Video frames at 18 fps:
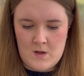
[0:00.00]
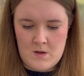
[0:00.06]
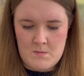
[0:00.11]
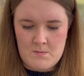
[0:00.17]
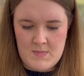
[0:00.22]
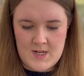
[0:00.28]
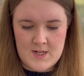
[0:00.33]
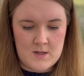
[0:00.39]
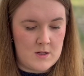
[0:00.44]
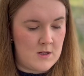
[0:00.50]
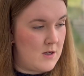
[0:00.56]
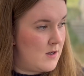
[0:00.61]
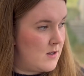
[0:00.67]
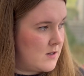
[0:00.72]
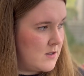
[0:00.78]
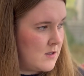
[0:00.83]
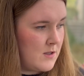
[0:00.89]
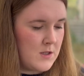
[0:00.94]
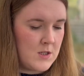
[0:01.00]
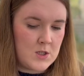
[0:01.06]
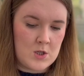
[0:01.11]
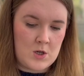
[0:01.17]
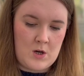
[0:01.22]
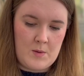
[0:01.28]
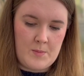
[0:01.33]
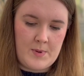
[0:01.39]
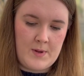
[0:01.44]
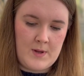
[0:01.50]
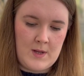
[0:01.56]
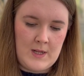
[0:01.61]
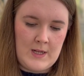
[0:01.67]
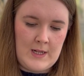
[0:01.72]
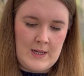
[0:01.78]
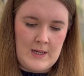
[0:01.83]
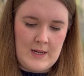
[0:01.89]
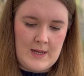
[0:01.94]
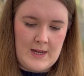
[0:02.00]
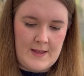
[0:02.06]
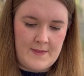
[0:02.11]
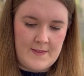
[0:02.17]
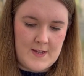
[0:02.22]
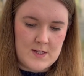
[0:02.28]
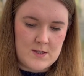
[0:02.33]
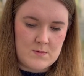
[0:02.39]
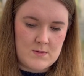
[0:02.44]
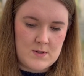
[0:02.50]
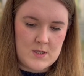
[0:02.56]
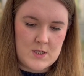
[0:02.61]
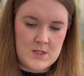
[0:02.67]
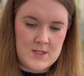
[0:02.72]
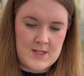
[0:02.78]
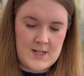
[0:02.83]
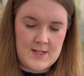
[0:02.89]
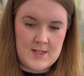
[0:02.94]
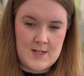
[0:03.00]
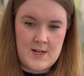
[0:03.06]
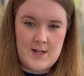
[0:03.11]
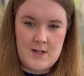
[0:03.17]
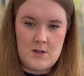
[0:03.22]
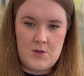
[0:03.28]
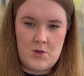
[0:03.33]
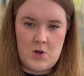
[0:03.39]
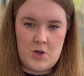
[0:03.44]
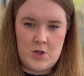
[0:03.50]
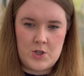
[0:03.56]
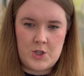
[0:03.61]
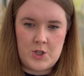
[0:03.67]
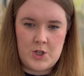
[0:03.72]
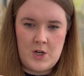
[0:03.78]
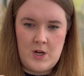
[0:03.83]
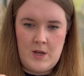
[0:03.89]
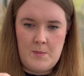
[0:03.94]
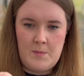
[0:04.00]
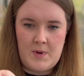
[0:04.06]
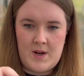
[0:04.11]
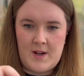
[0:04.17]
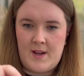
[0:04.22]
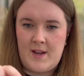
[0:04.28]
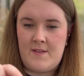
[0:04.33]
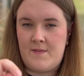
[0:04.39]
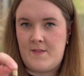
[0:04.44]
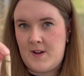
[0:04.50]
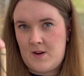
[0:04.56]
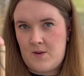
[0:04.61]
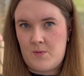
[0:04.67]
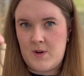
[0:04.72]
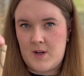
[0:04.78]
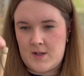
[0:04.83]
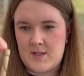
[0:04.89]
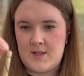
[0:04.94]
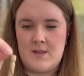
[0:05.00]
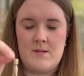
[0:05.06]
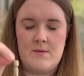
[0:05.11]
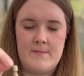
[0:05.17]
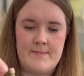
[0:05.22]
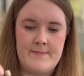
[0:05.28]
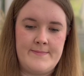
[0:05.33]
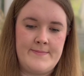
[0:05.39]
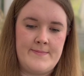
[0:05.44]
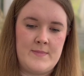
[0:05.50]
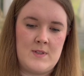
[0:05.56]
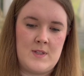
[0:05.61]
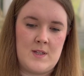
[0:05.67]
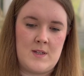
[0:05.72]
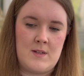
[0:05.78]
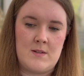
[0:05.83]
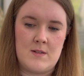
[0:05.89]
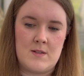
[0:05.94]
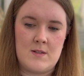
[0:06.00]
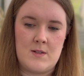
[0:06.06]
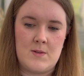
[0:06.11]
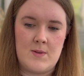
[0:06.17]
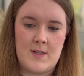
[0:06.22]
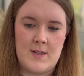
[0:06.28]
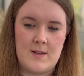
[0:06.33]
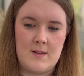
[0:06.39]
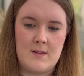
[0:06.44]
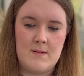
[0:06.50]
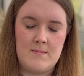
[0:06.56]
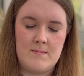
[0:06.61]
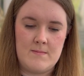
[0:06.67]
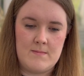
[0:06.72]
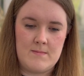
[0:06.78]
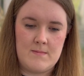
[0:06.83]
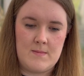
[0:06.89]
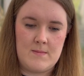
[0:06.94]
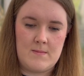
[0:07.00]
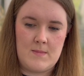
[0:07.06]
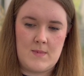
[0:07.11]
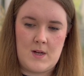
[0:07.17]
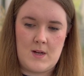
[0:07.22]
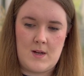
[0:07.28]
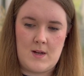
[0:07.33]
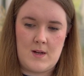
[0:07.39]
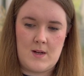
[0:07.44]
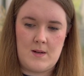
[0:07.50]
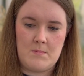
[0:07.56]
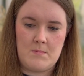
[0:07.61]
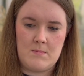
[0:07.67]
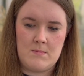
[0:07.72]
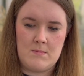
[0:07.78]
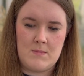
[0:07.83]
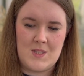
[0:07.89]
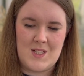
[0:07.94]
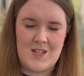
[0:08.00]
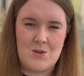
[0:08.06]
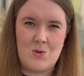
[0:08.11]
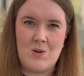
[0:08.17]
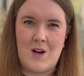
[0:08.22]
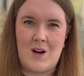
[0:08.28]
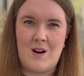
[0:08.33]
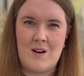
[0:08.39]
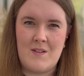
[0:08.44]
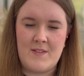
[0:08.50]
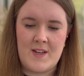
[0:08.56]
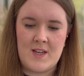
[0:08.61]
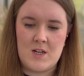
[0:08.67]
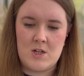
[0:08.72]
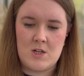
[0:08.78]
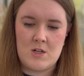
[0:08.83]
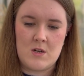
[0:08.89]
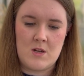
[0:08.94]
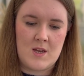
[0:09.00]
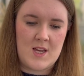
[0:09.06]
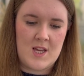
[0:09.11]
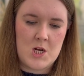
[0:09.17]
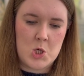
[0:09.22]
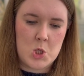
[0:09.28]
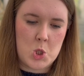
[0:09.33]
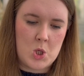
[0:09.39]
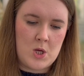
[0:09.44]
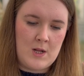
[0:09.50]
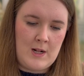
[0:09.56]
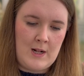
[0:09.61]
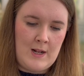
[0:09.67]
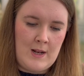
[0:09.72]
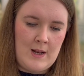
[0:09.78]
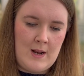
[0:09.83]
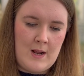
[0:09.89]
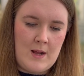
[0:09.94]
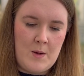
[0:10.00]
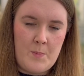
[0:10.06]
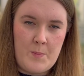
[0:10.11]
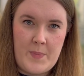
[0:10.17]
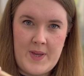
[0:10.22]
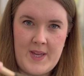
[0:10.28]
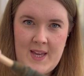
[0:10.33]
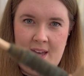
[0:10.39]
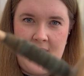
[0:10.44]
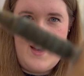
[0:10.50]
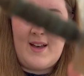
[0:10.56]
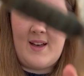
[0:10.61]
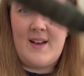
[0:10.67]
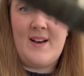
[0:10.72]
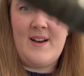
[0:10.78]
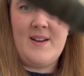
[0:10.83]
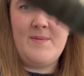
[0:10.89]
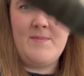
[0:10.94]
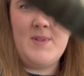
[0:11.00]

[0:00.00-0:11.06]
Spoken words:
metal hooks on the top, and this one just has a little notch, but I have now worked out that you just do a little, is it called a half hitch? A hitch? But yeah, I'm